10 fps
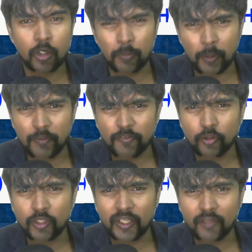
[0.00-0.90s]
But
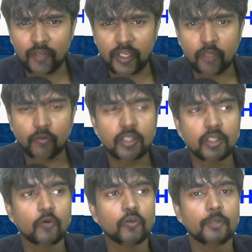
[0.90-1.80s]
before that, a very quick
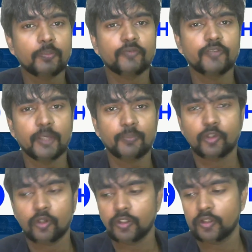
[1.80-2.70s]
roundup of Deep
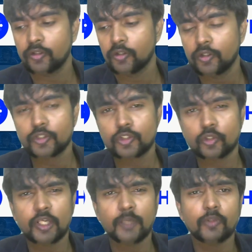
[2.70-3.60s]
Thought.
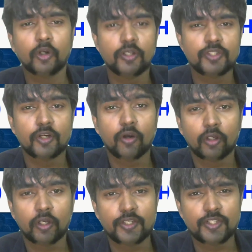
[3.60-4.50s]
So Deep Thought is an
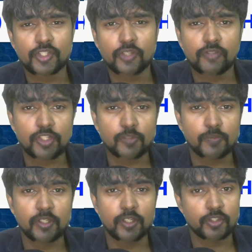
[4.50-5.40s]
organization which has
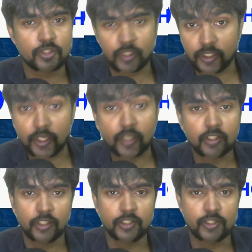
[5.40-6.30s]
been nurturing young
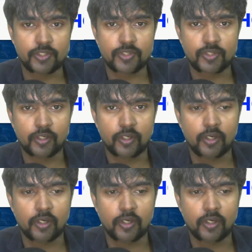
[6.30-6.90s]
leaders.